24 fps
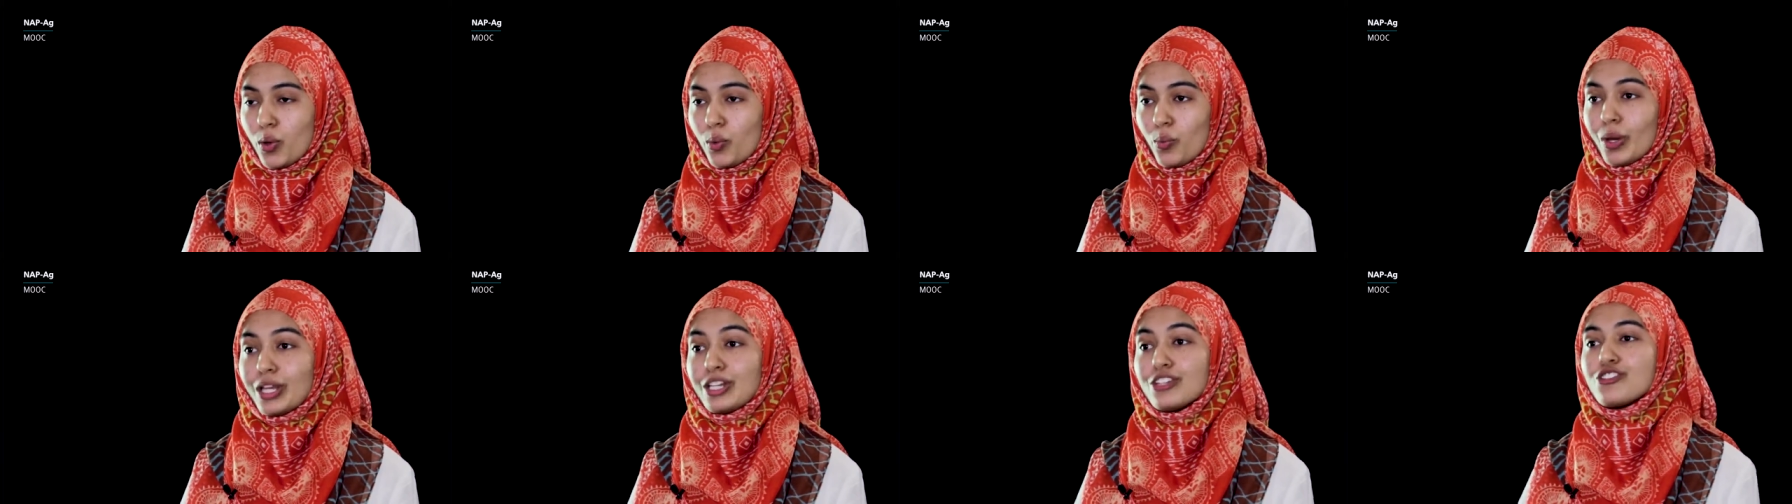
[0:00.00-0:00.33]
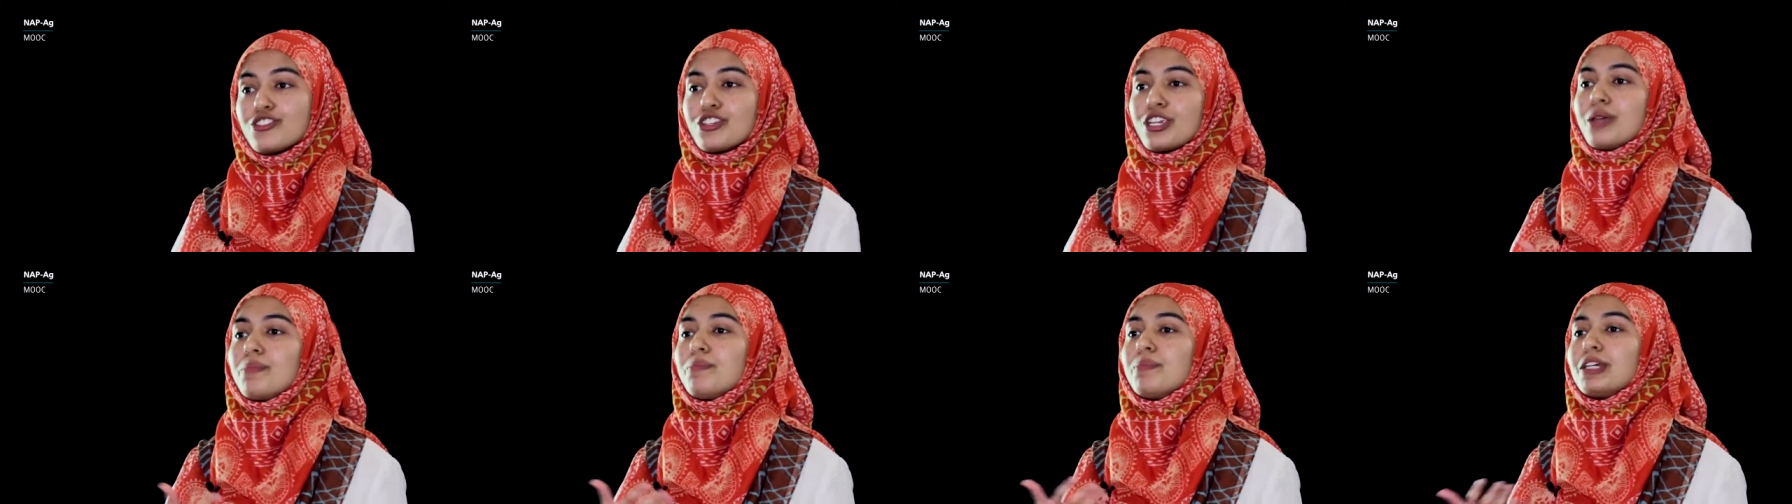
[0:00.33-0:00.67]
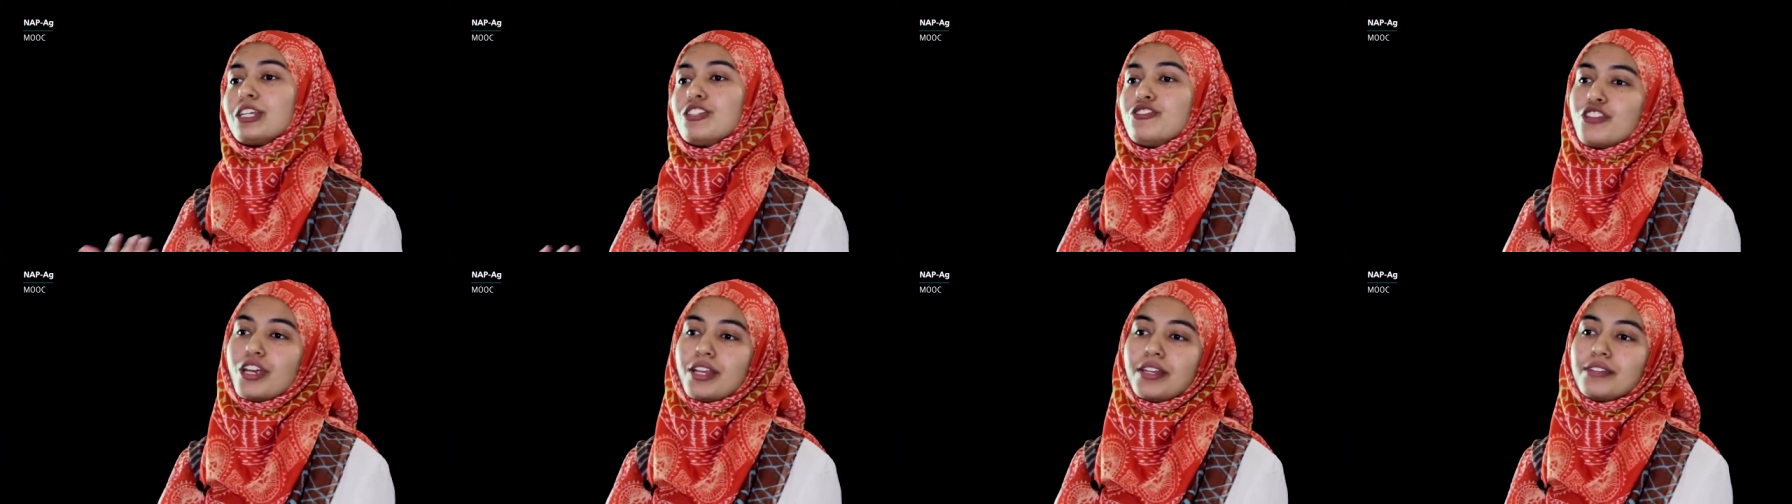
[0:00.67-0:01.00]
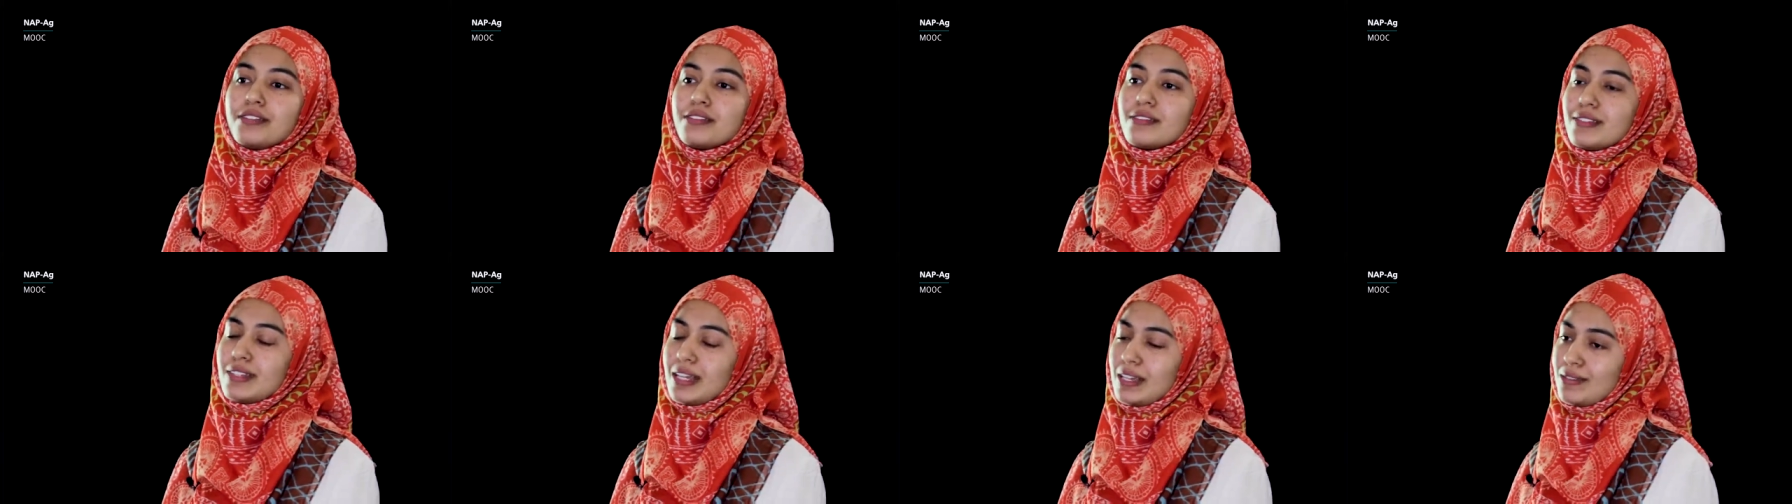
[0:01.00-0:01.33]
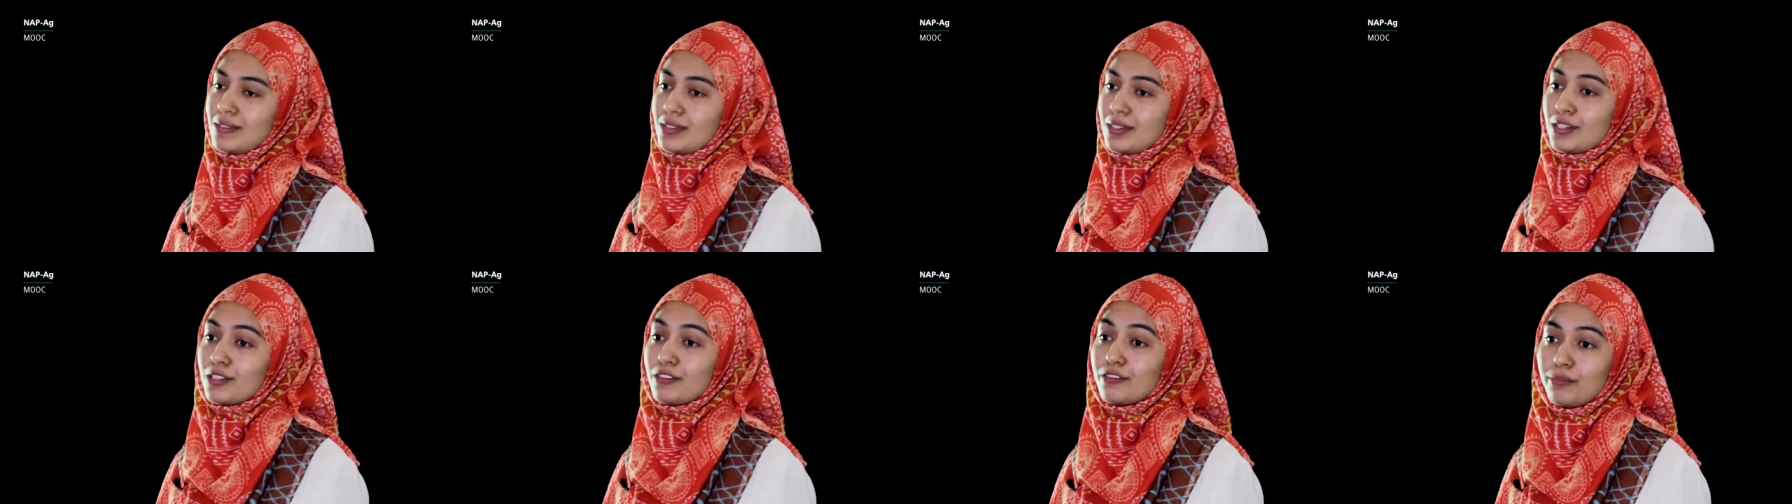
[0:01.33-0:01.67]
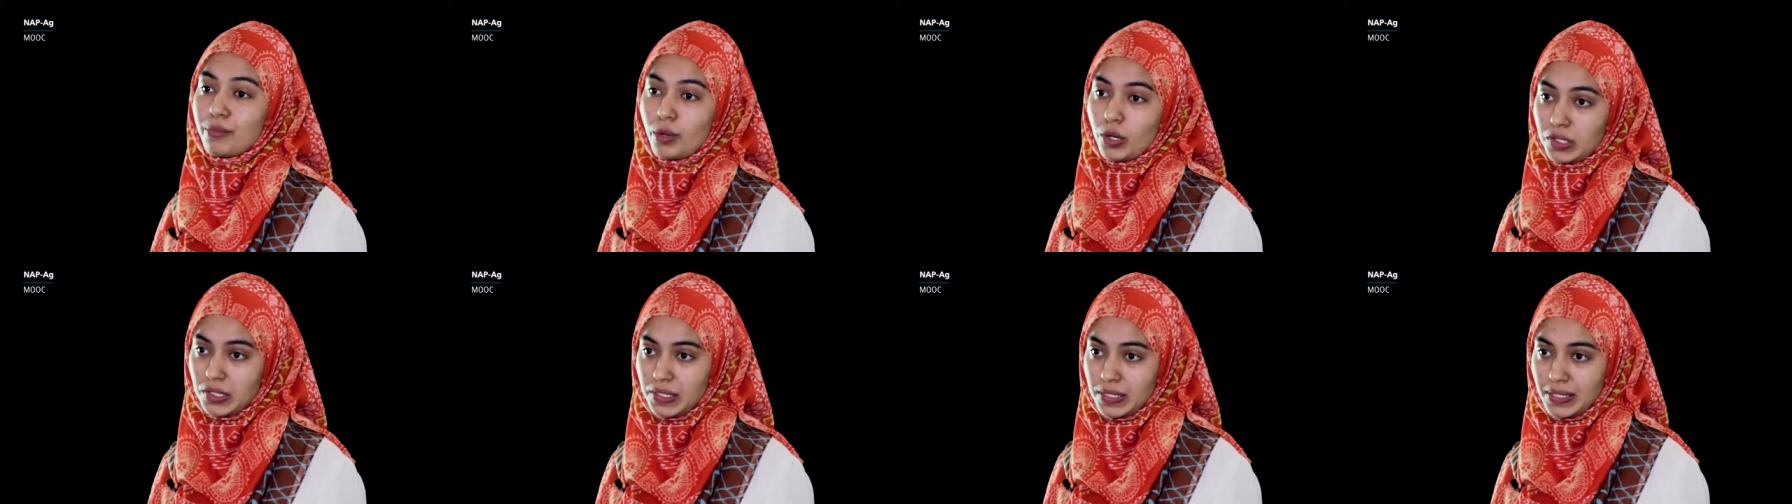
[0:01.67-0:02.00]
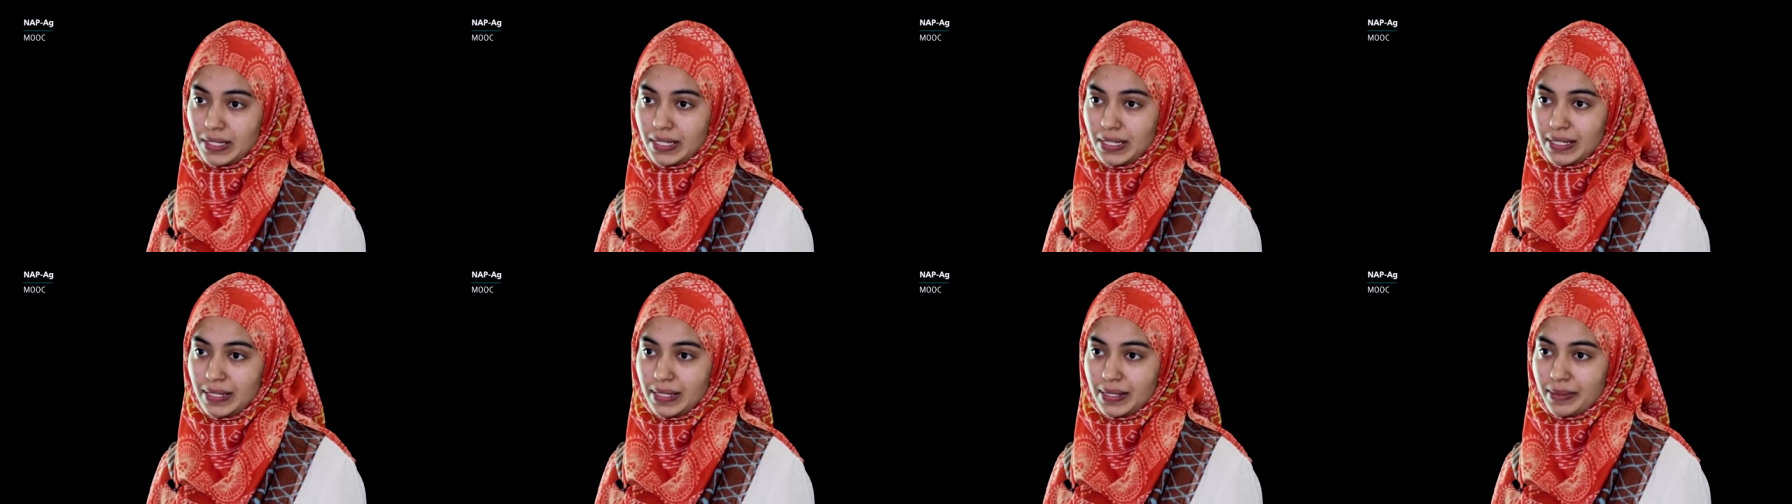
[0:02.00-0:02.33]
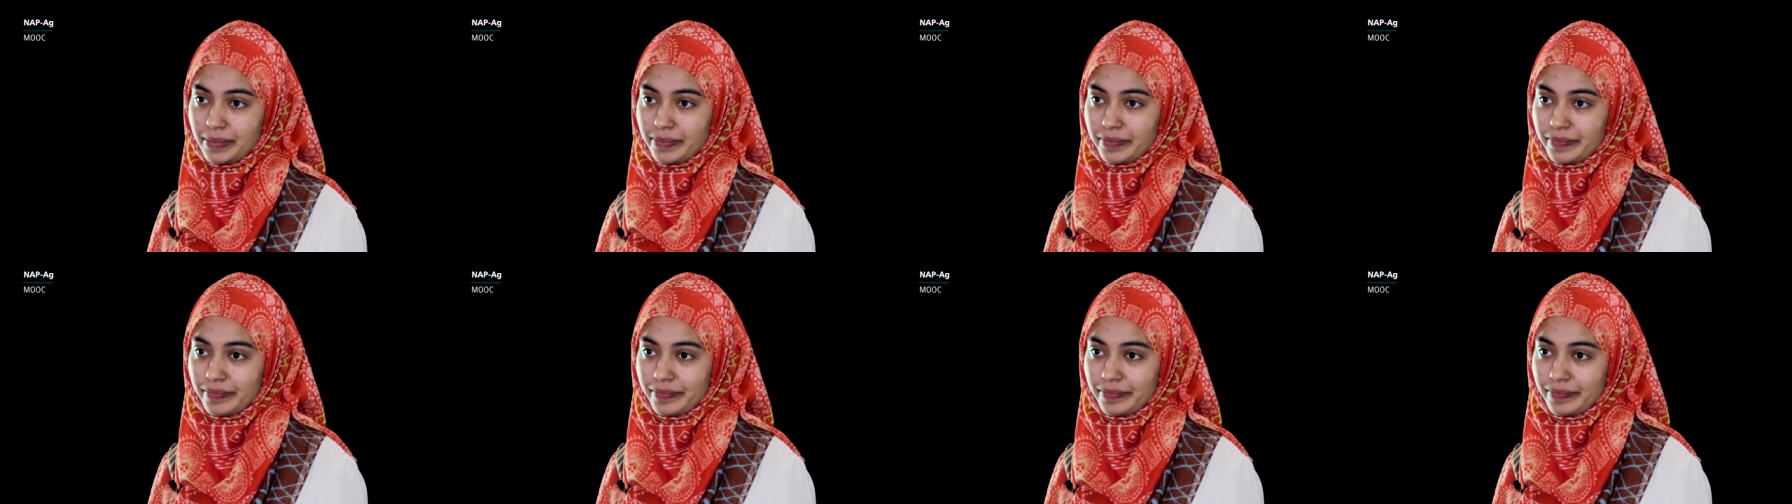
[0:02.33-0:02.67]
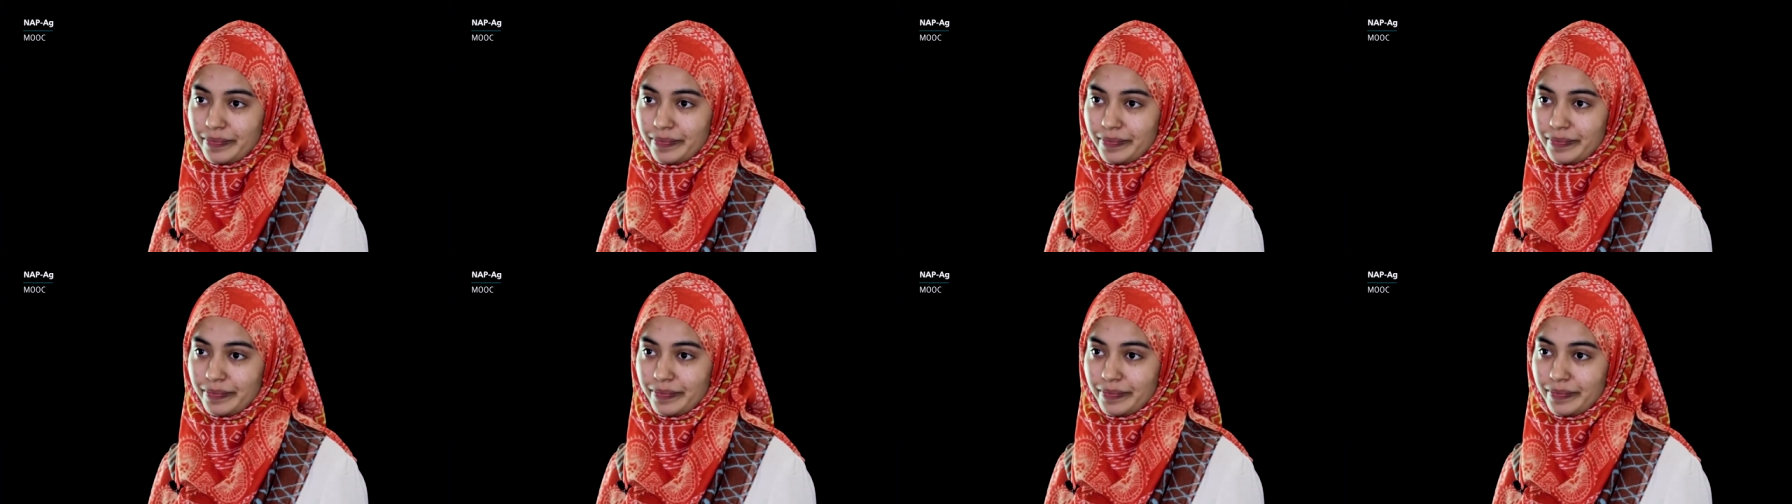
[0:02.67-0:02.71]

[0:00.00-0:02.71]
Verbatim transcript: when shaping gender sensitive policies.